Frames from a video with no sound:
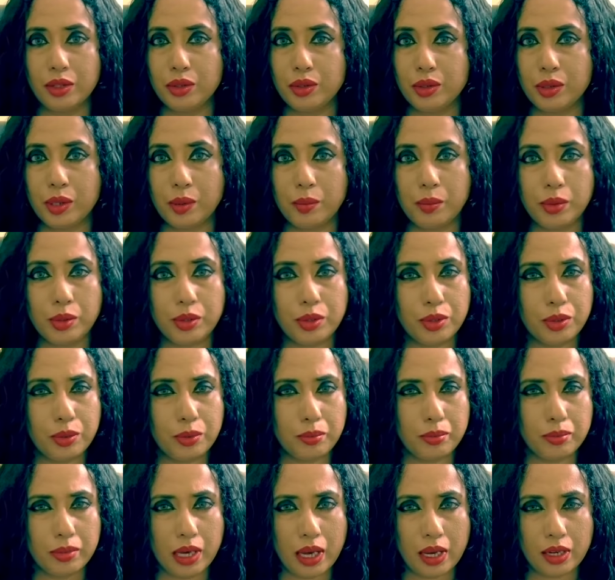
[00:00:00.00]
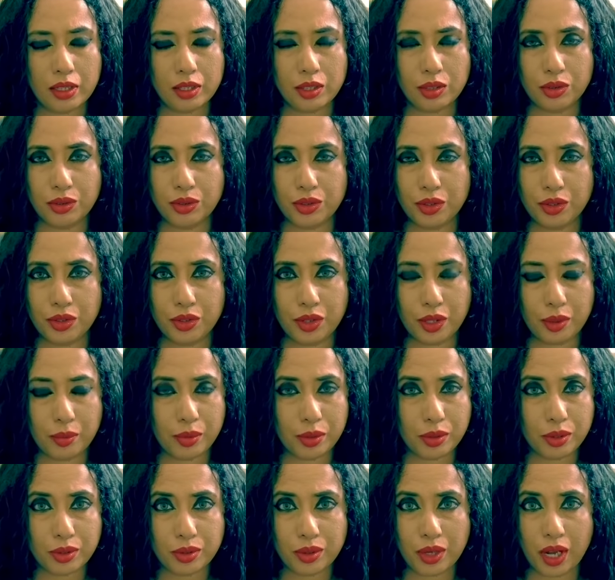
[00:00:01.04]
you're able to do marathon, you're
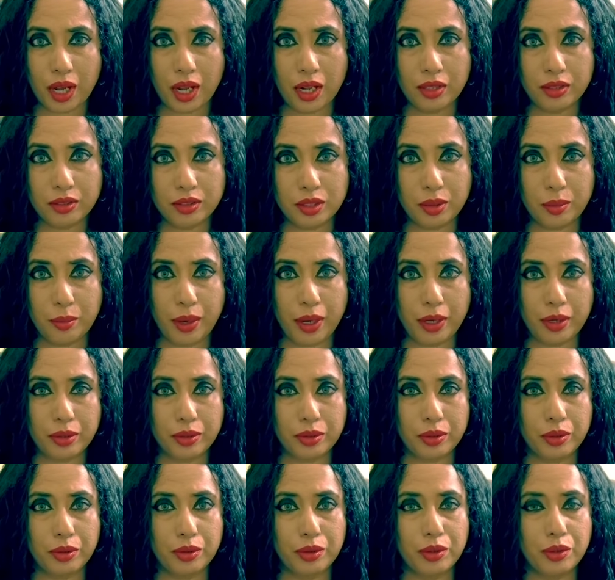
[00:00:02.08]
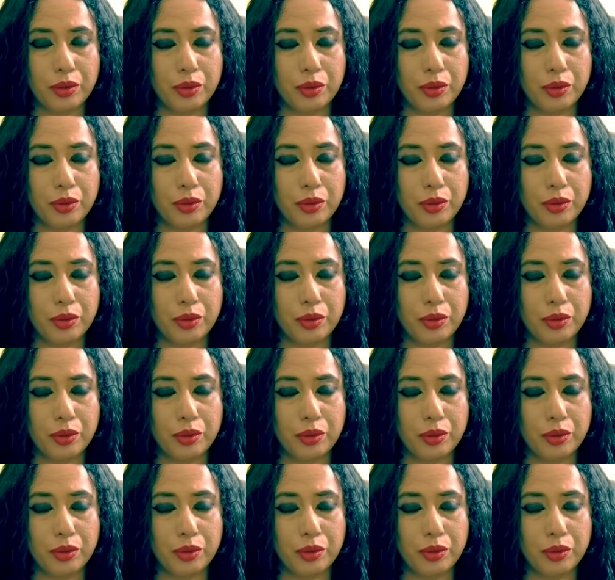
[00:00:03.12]
able to do ultra marathon,